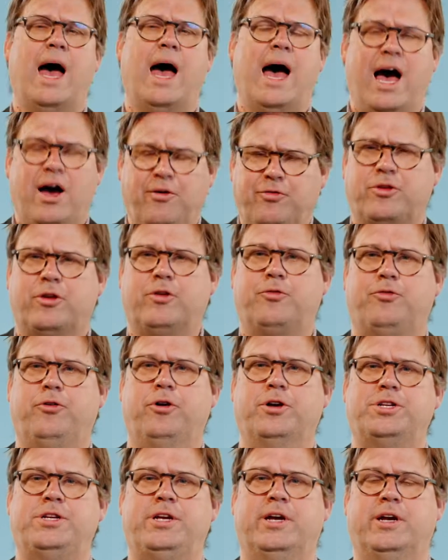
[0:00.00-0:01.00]
After the
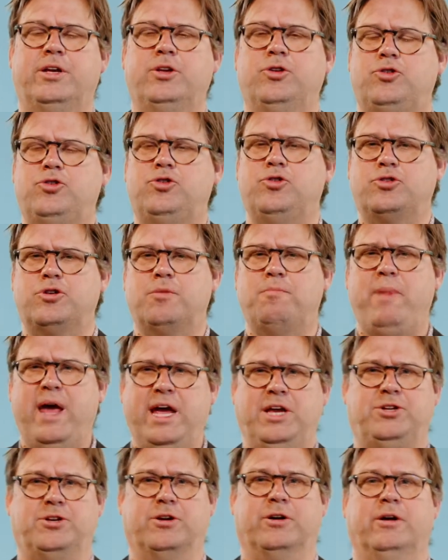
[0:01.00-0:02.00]
first year, you choose a
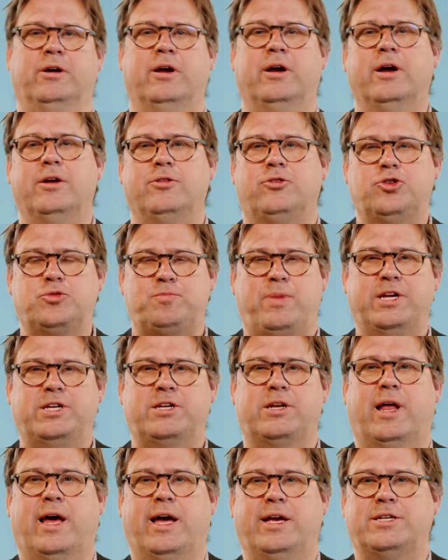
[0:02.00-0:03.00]
major to
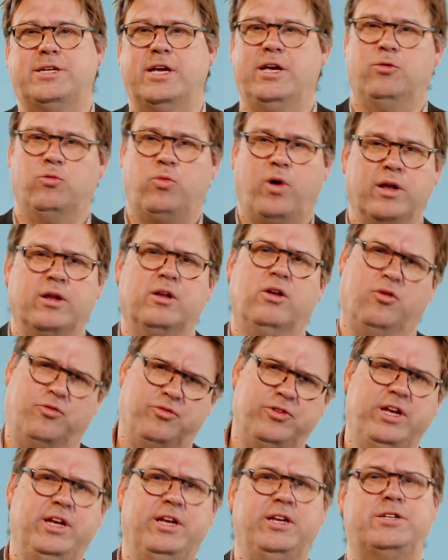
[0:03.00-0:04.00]
specialize in one
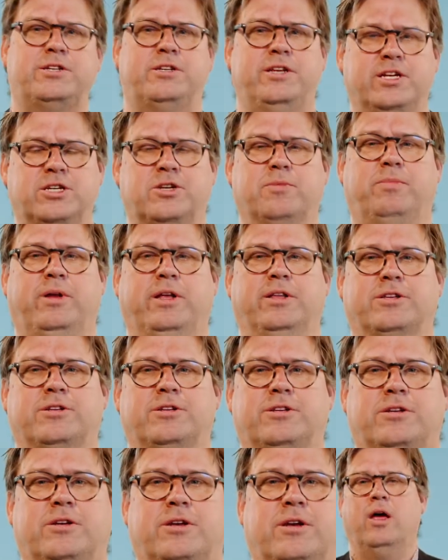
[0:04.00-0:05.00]
of these disciplines.